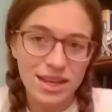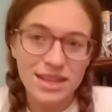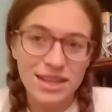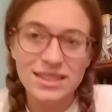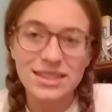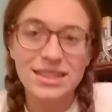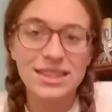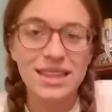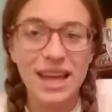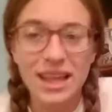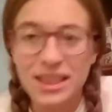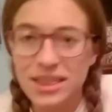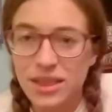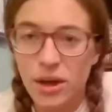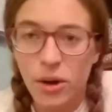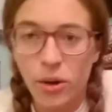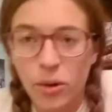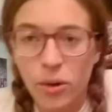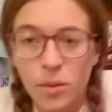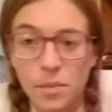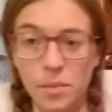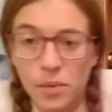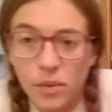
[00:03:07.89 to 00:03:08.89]
isn't that the
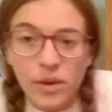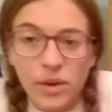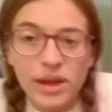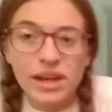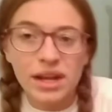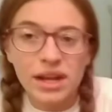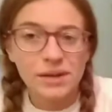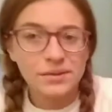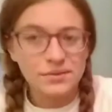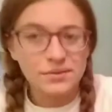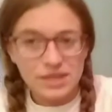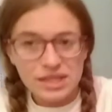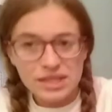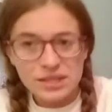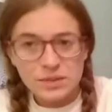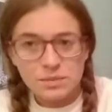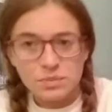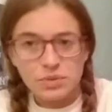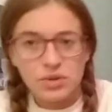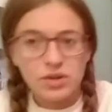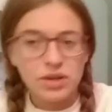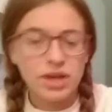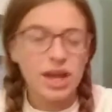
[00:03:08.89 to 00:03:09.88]
whole point of this
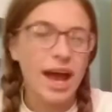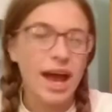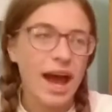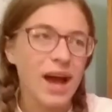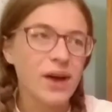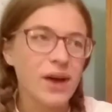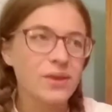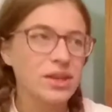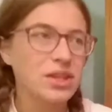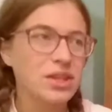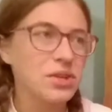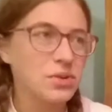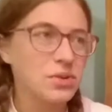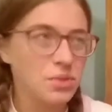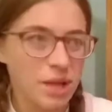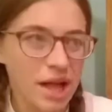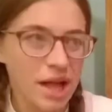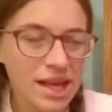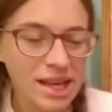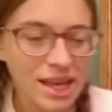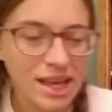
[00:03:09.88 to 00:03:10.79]
book? How can you like